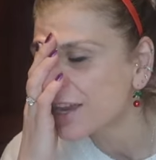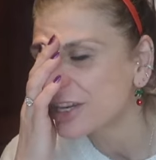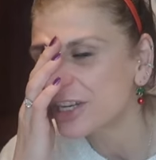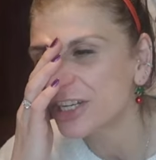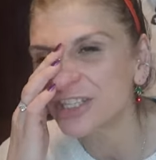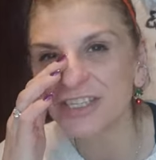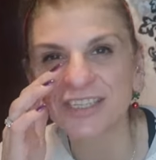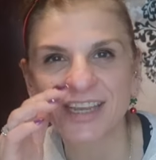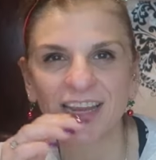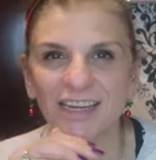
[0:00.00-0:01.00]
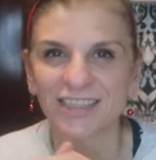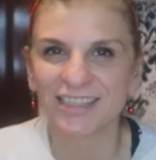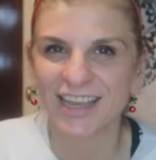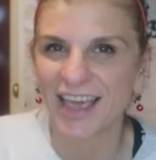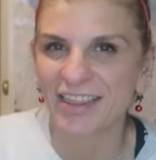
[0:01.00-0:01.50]
couldn't get it
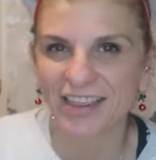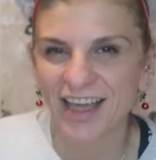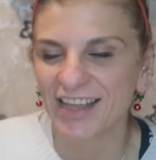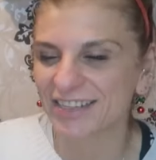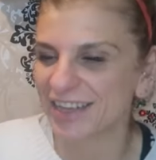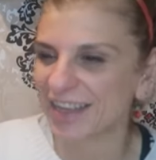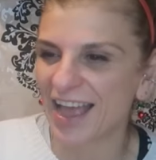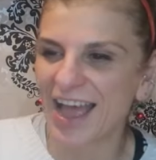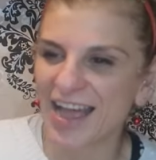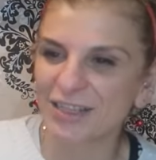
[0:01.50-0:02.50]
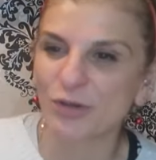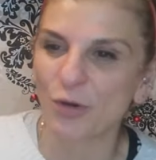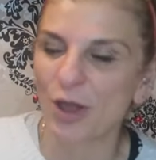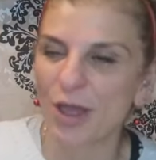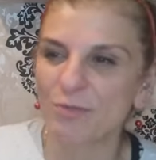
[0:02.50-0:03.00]
together that day at
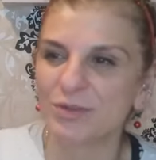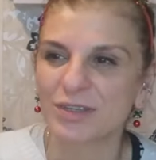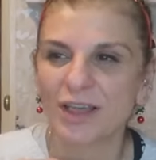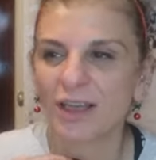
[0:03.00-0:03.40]
all. It was,